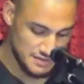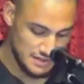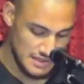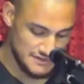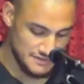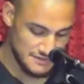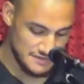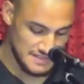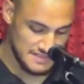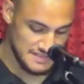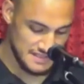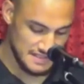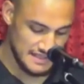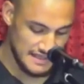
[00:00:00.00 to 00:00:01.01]
from the
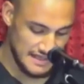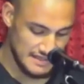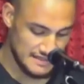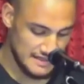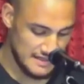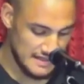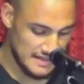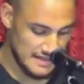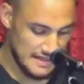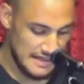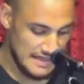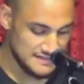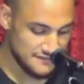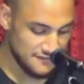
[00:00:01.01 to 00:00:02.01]
city gate
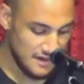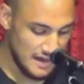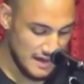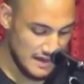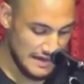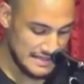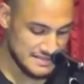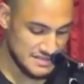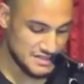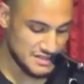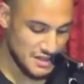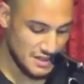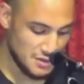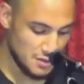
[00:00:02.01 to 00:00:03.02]
as far as the
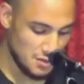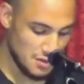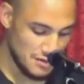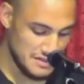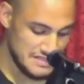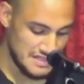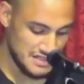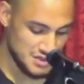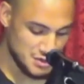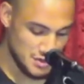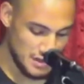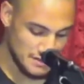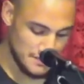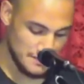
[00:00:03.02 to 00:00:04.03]
stone quarries and
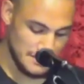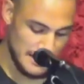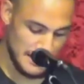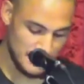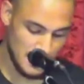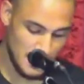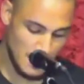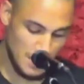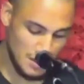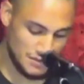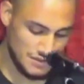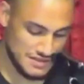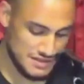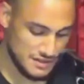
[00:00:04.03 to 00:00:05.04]
struck them down on the
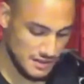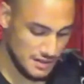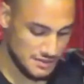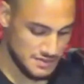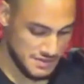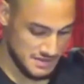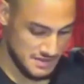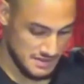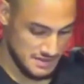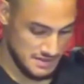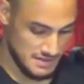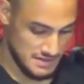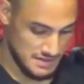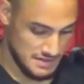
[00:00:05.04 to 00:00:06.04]
slopes.
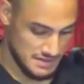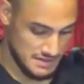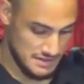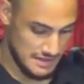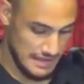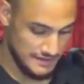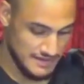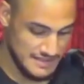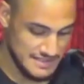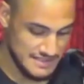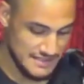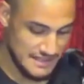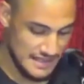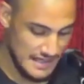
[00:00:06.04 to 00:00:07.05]
At this,
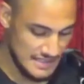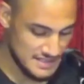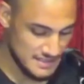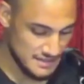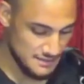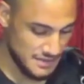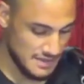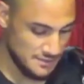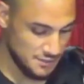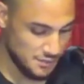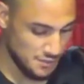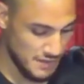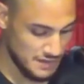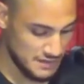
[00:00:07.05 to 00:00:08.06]
the hearts of the people
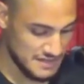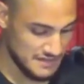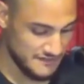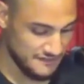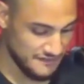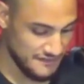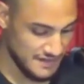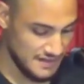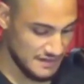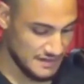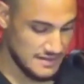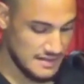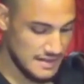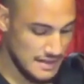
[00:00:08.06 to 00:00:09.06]
melted in fear
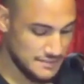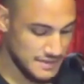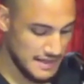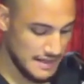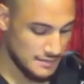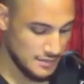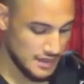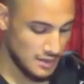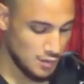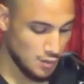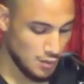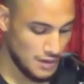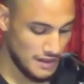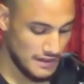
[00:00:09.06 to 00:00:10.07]
and became like
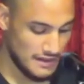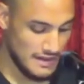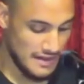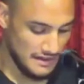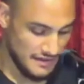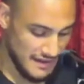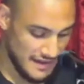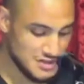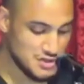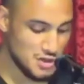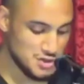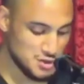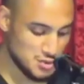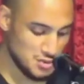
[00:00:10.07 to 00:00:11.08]
water. Then
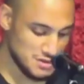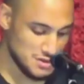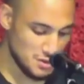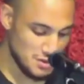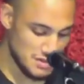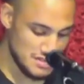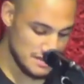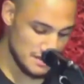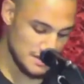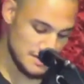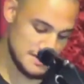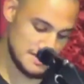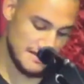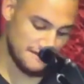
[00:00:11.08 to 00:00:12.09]
Joshua tore his
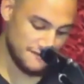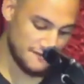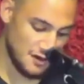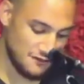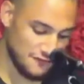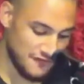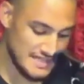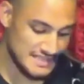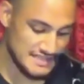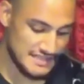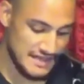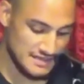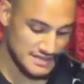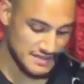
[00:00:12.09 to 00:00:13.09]
clothes and fell face
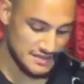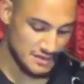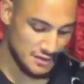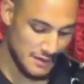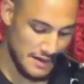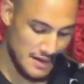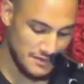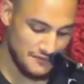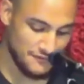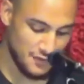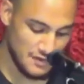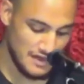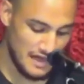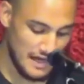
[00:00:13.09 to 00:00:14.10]
down to the ground before
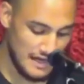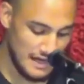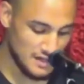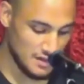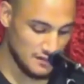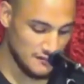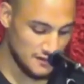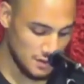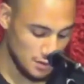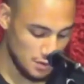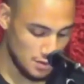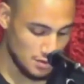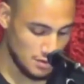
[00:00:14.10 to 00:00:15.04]
the ark of the Lord,